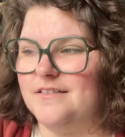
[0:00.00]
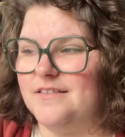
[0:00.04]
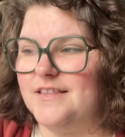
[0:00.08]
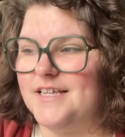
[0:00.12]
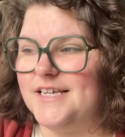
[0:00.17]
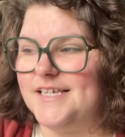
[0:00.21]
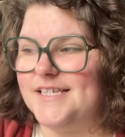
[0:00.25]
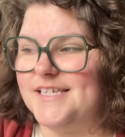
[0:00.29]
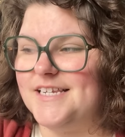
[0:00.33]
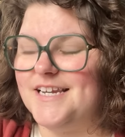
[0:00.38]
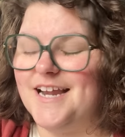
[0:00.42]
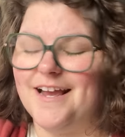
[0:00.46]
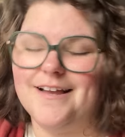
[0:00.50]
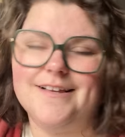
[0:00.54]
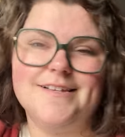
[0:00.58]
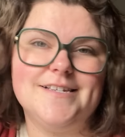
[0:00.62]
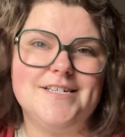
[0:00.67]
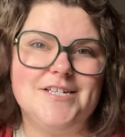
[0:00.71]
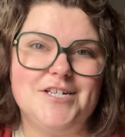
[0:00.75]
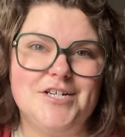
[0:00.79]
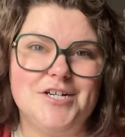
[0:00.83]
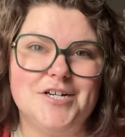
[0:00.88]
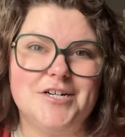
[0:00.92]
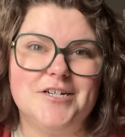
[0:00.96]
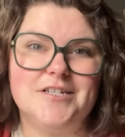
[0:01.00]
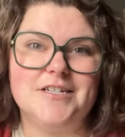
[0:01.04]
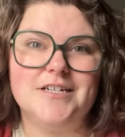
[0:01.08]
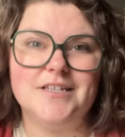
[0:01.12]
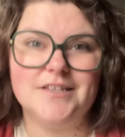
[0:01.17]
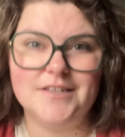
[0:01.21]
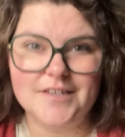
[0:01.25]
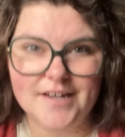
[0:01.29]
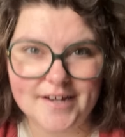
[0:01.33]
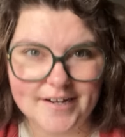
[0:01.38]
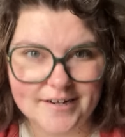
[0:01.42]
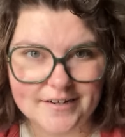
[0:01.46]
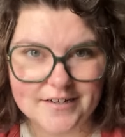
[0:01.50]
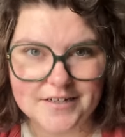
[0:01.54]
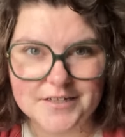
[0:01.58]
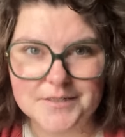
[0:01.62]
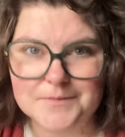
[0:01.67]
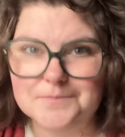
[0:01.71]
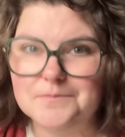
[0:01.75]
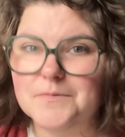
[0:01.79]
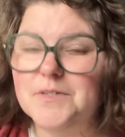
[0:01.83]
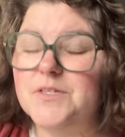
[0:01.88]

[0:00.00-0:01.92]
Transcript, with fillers: this next year to look